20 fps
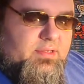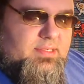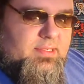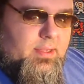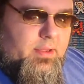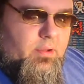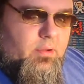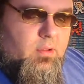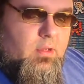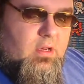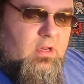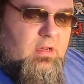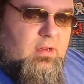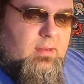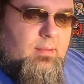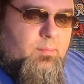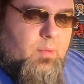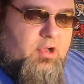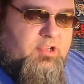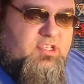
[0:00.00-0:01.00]
So
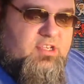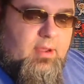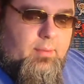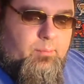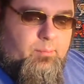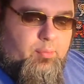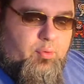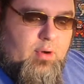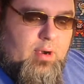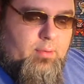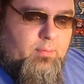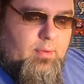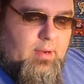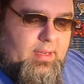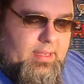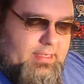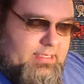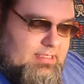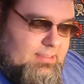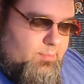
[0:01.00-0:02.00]
most of them print
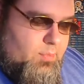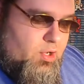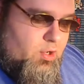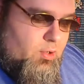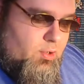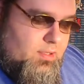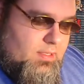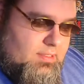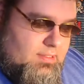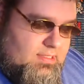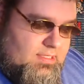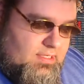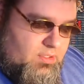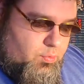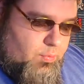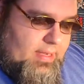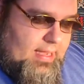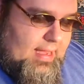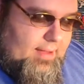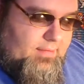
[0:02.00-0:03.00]
really smooth. And
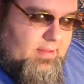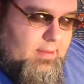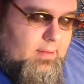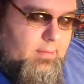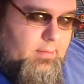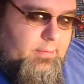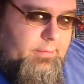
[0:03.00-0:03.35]
since we have a